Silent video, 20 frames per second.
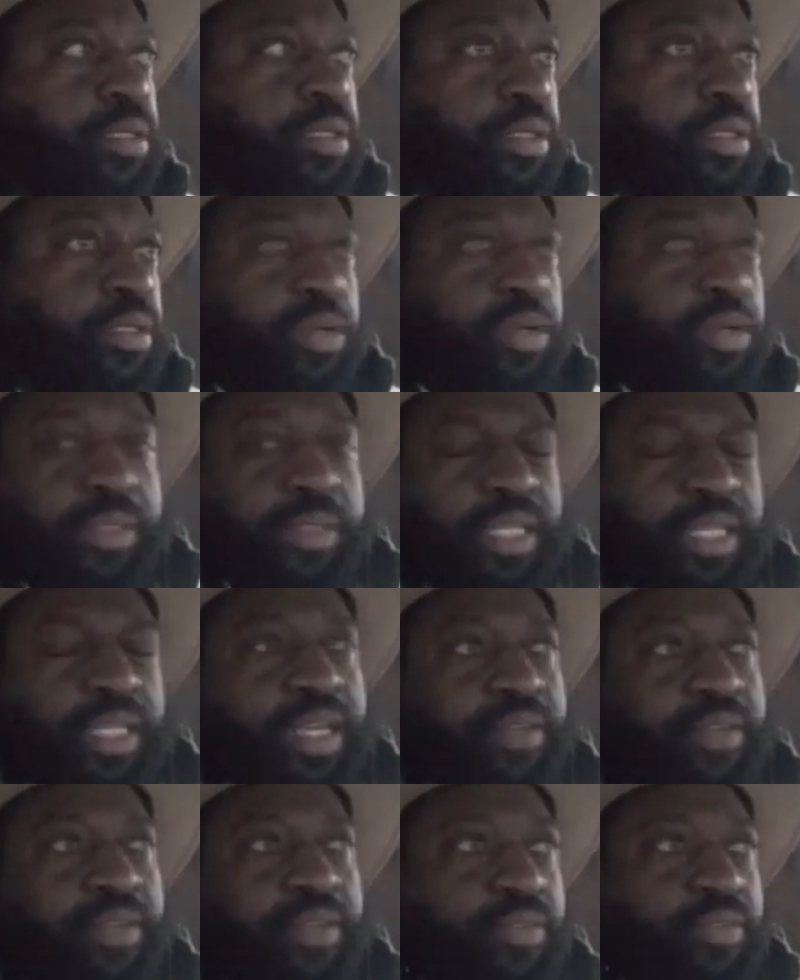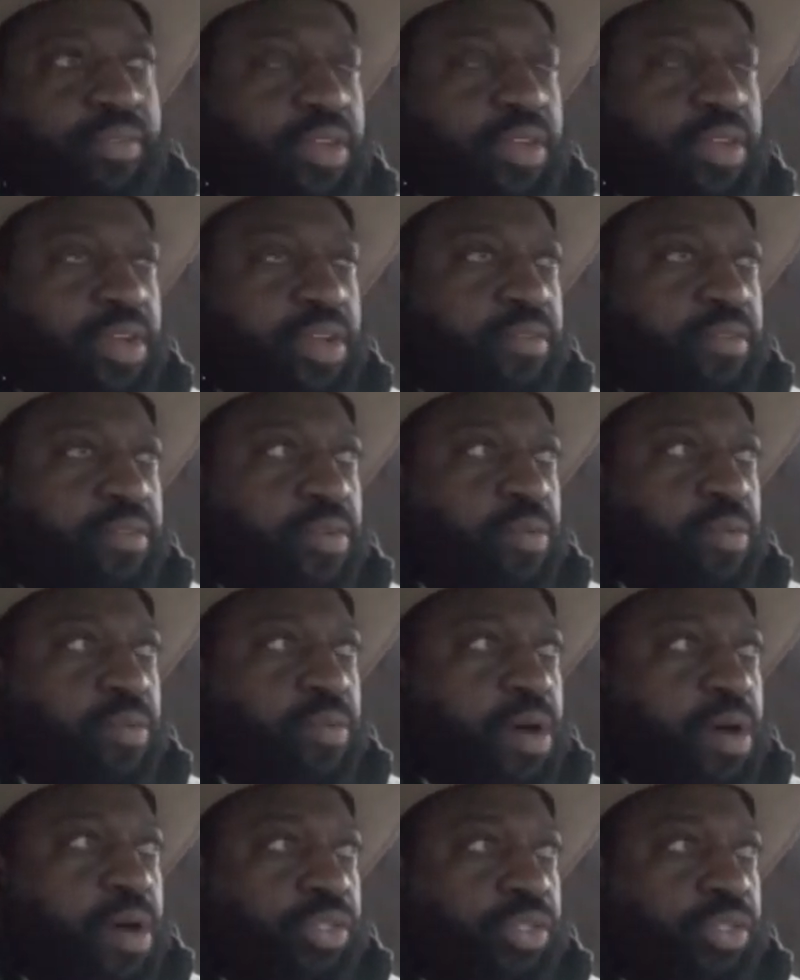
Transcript: You know what I'm saying? For water